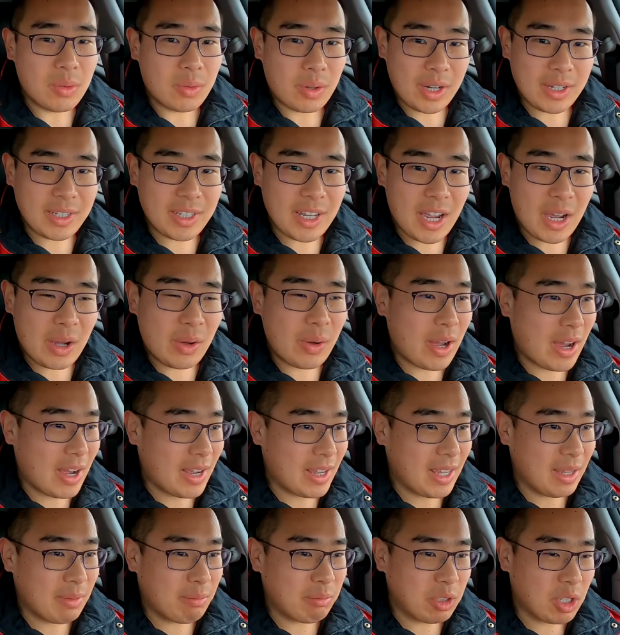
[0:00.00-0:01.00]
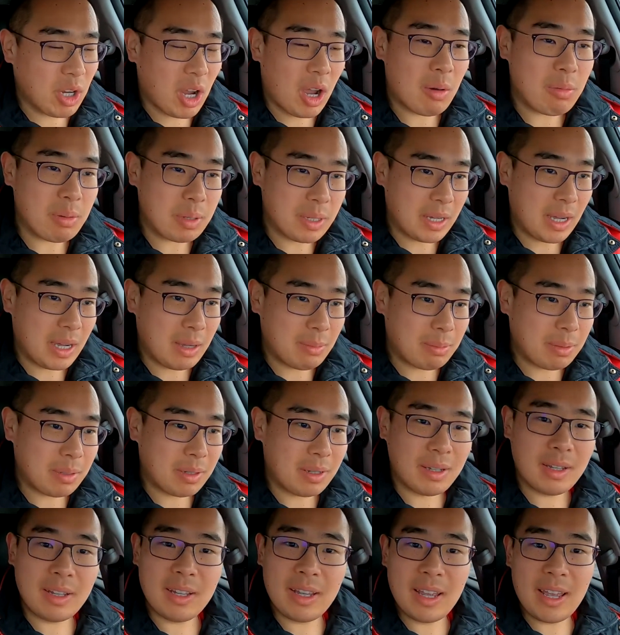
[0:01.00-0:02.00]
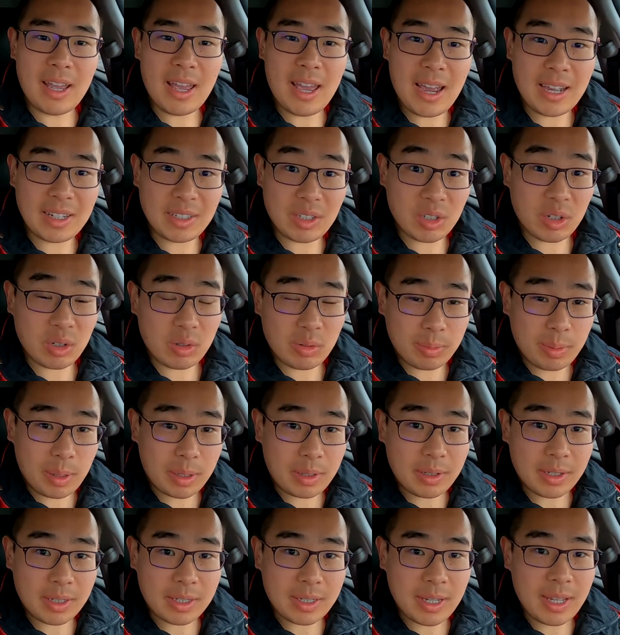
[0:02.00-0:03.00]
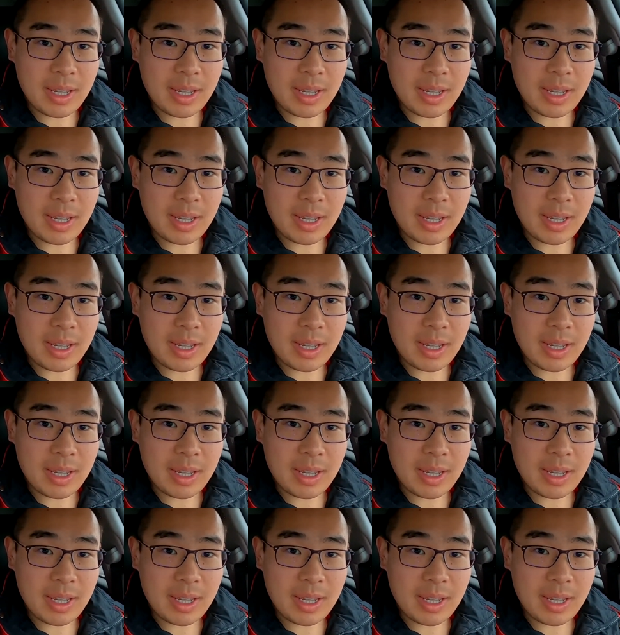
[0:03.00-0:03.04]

Right now, I am topping up at Sherwood Park,